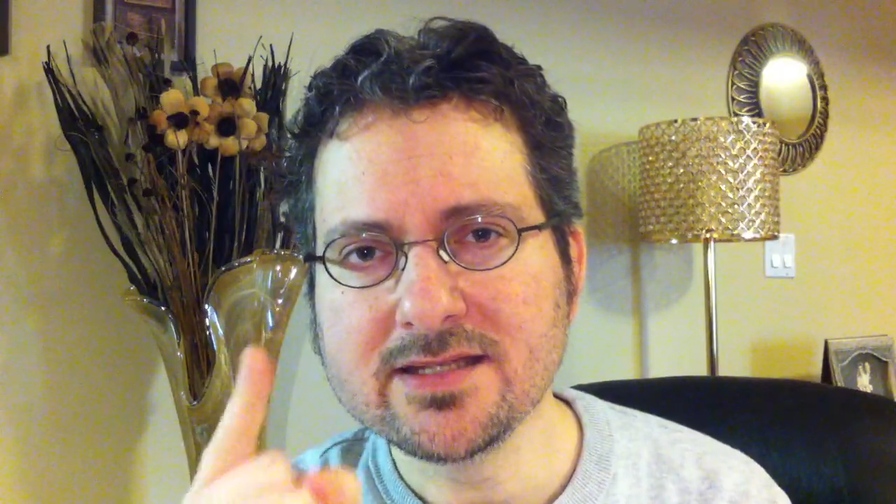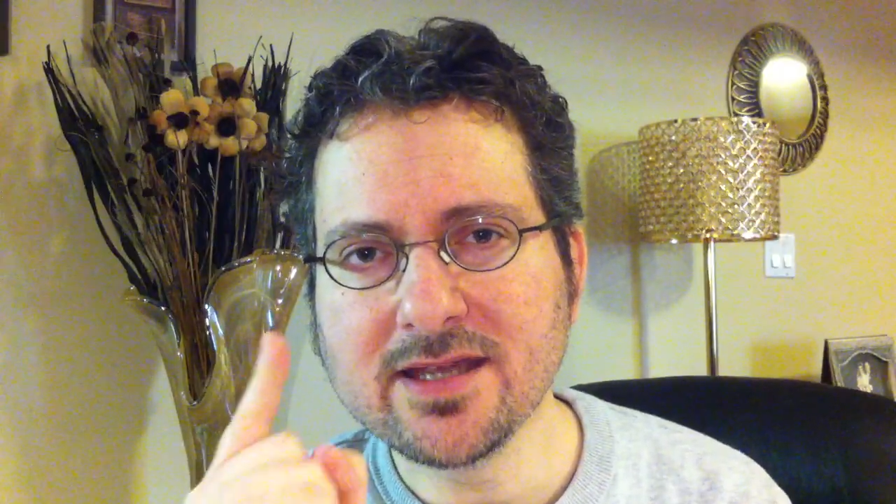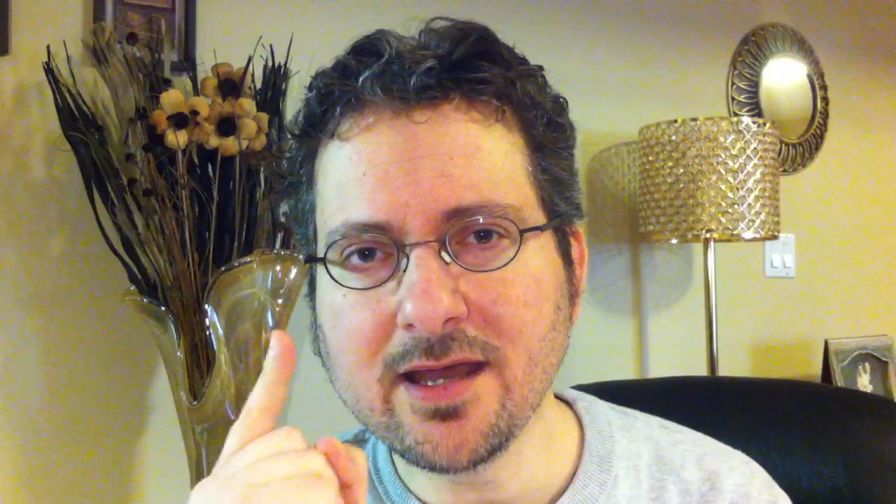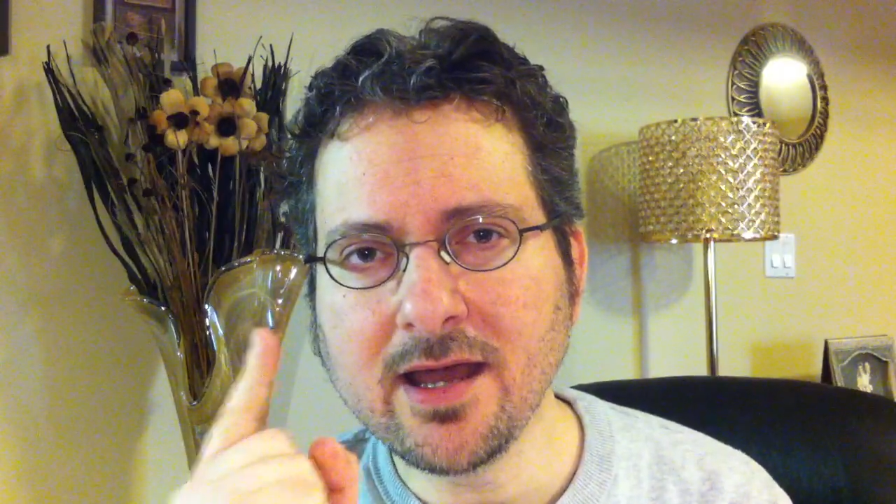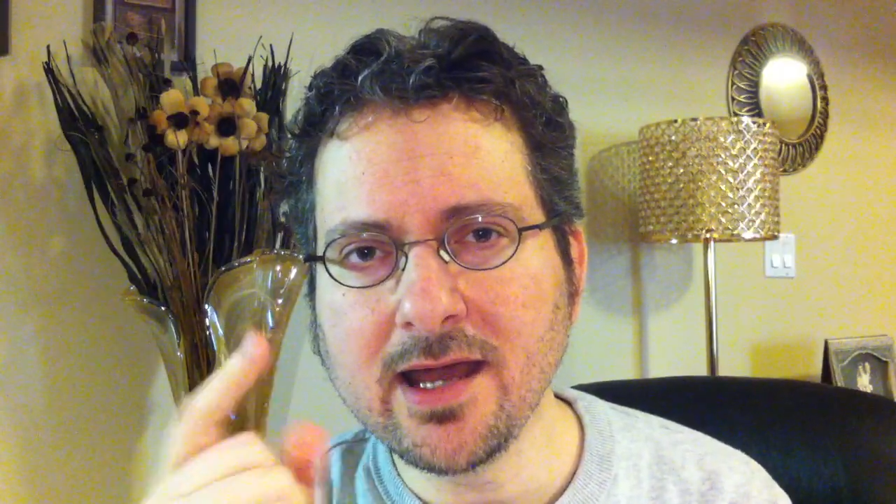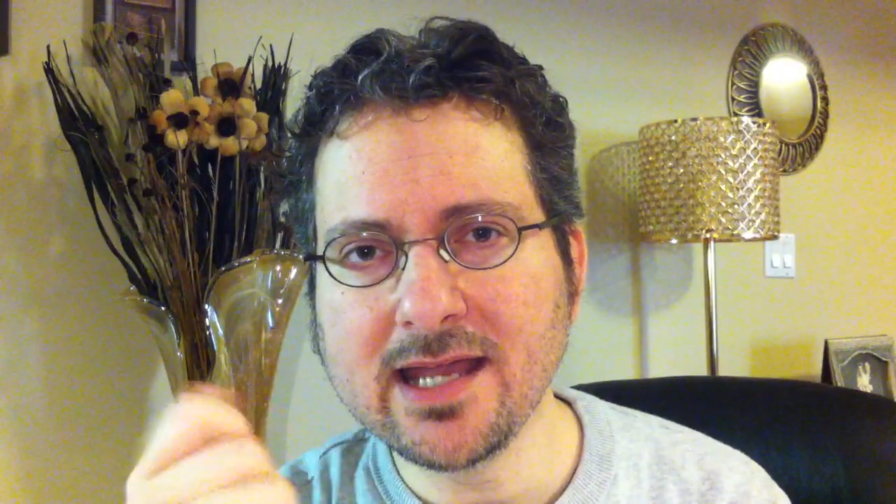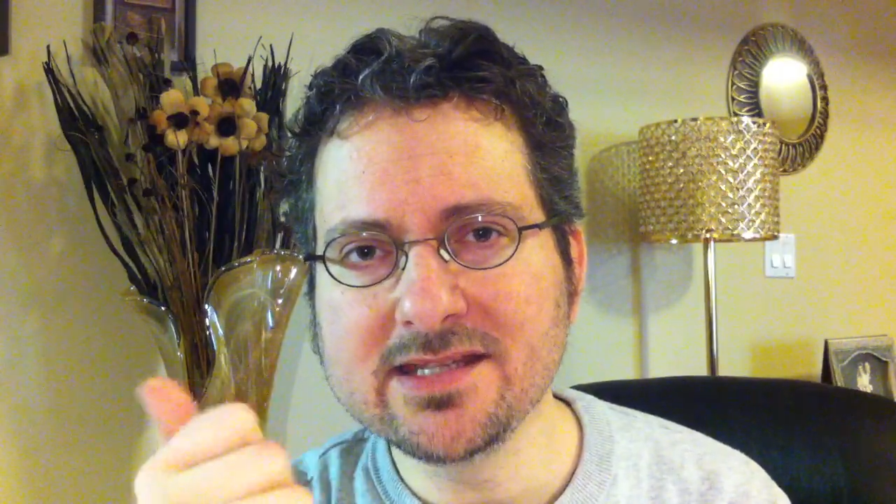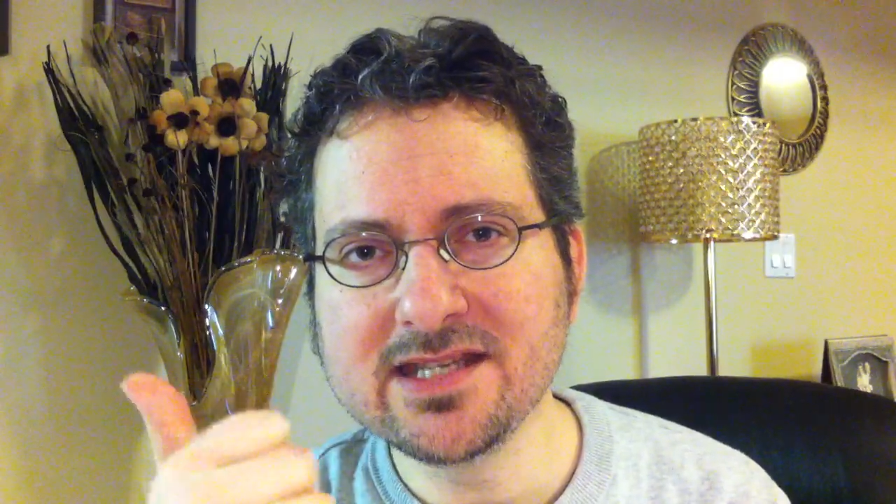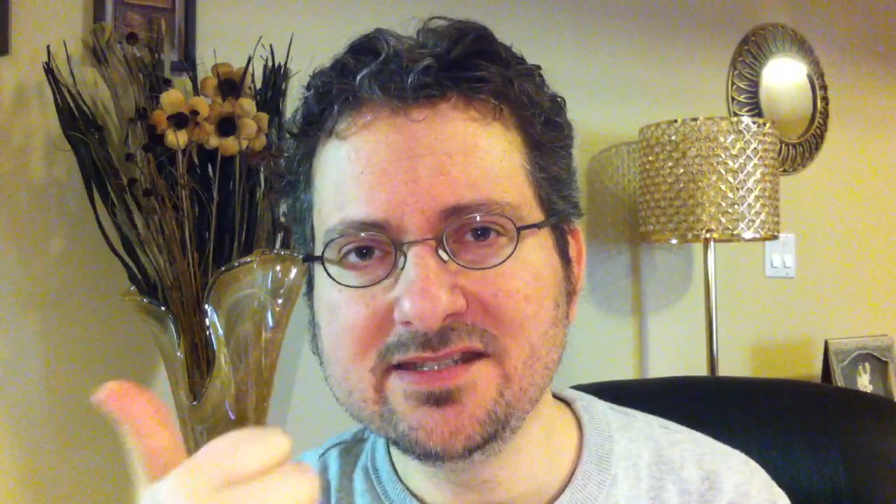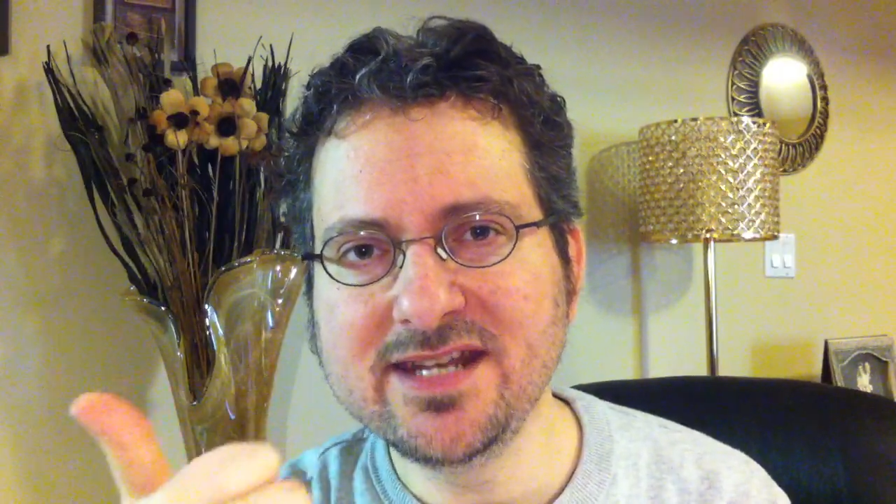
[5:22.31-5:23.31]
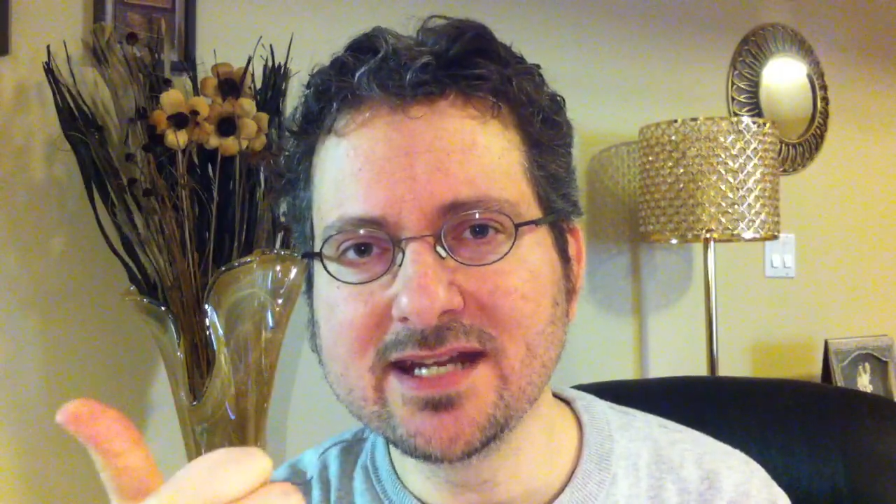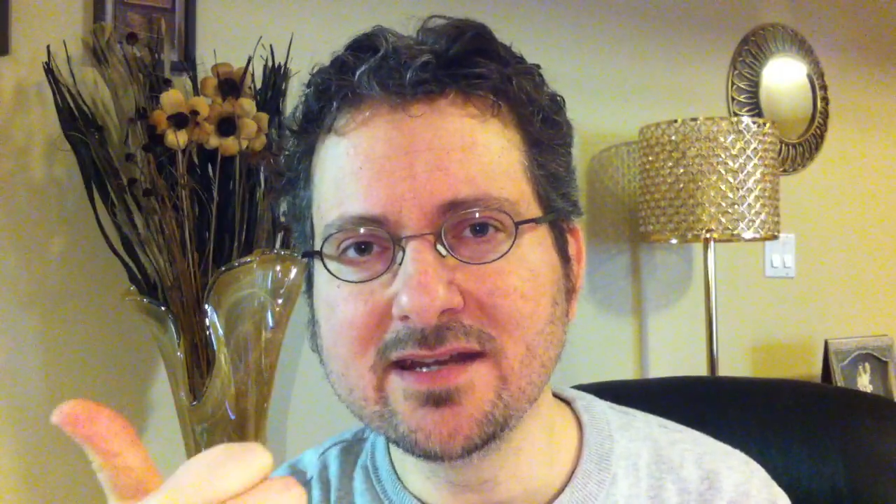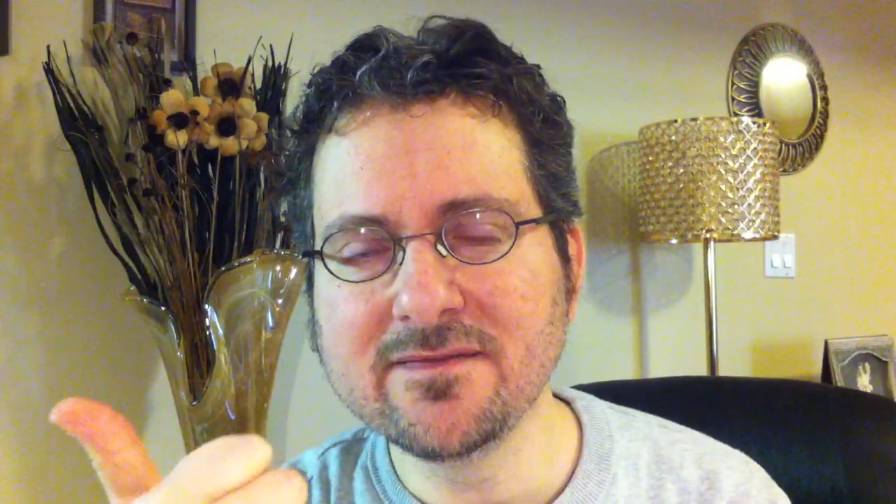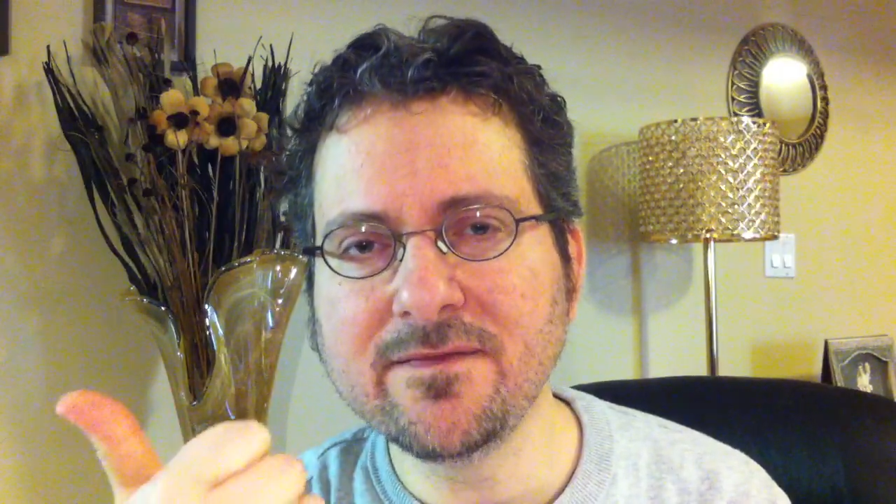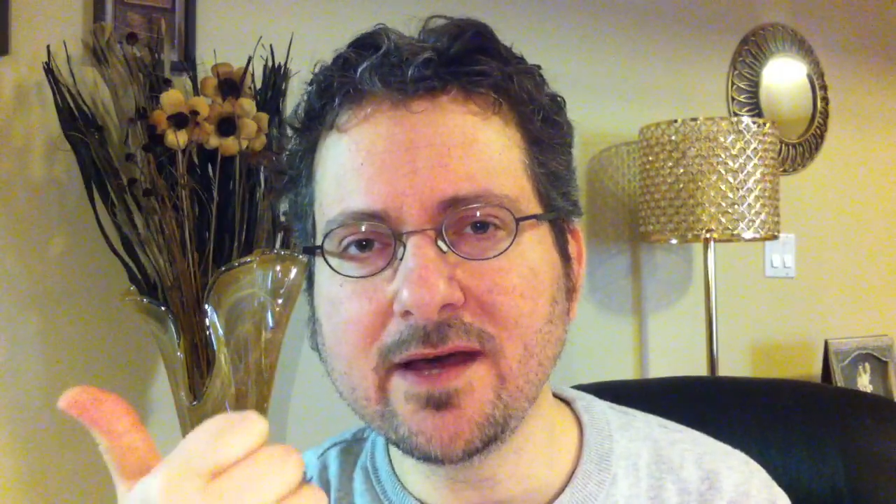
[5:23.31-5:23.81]
to eye, to
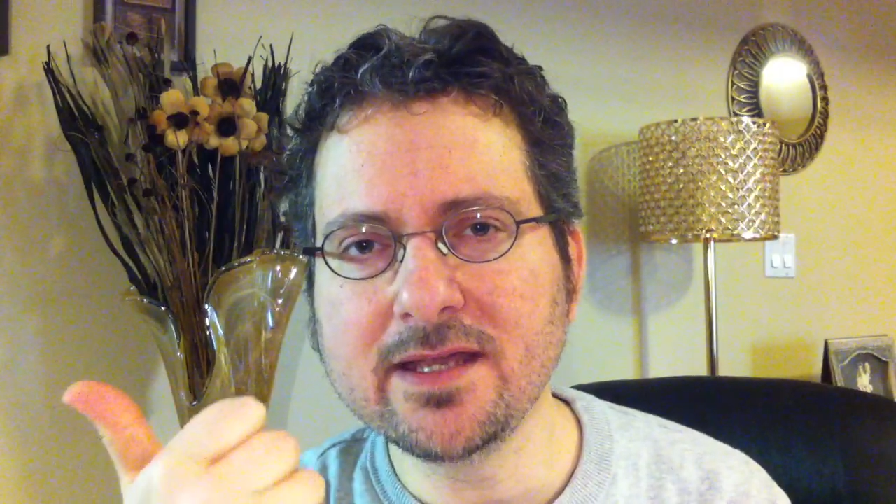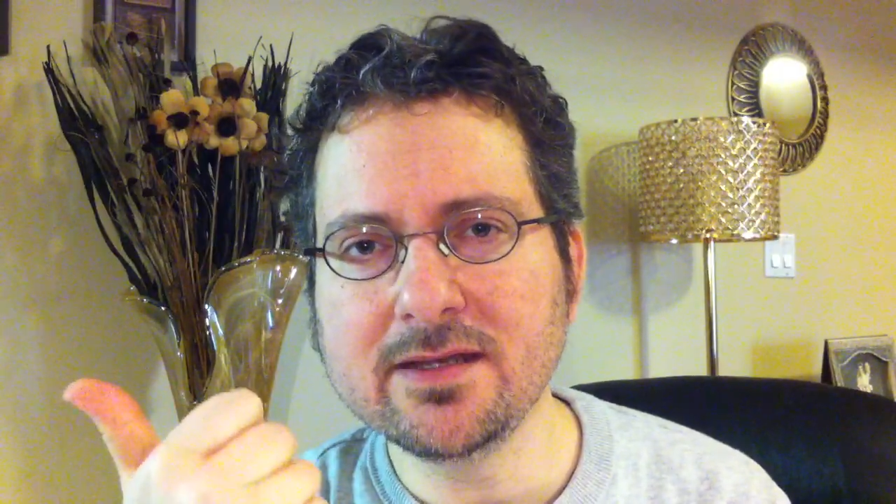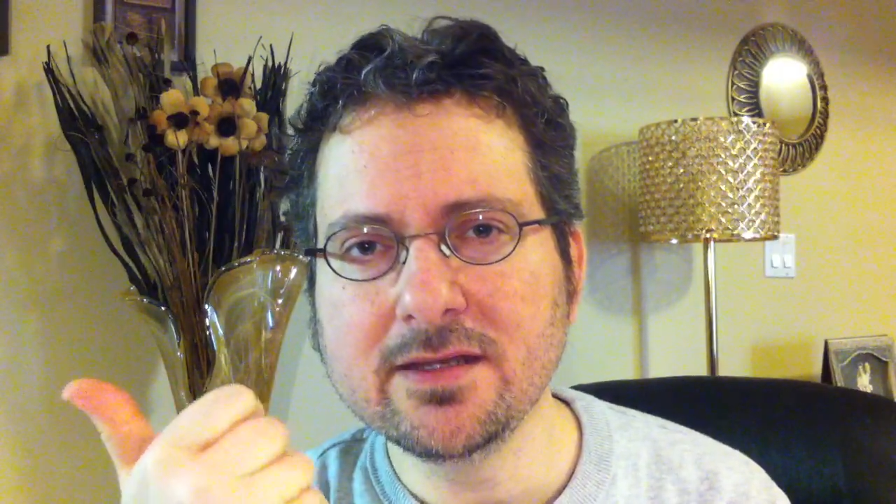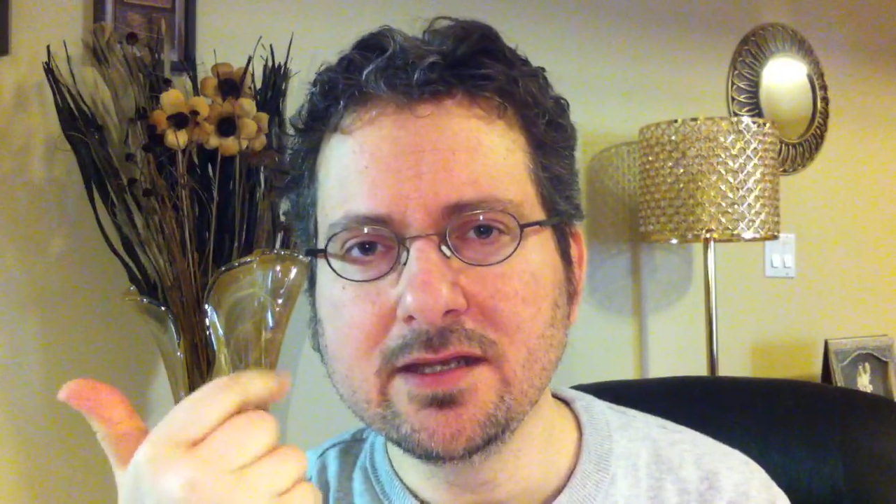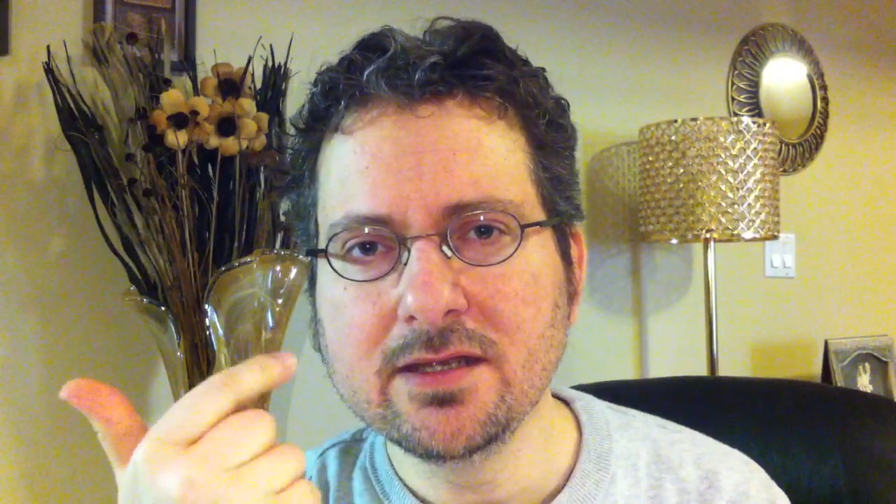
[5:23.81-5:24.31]
dignify it,